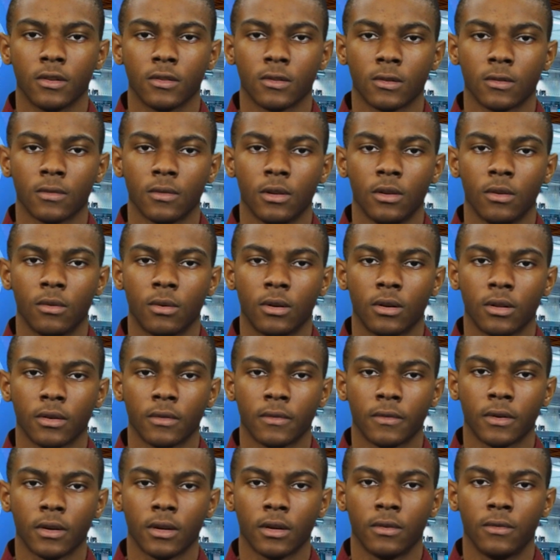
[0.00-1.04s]
has already
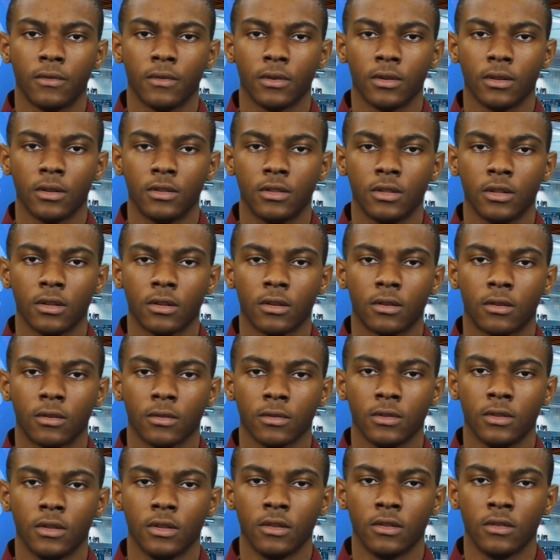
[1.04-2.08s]
qualified for the
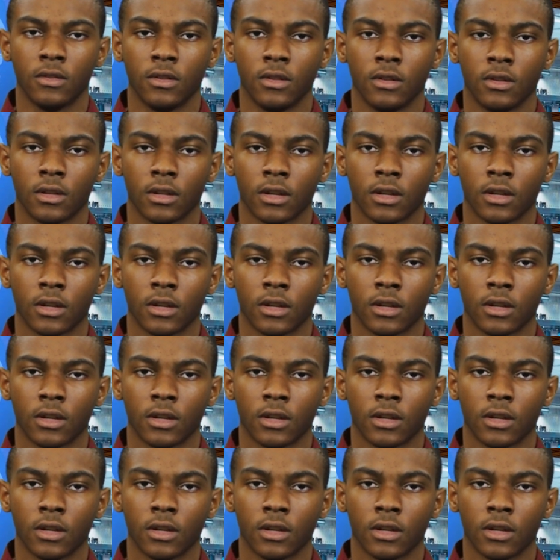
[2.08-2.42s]
JROTC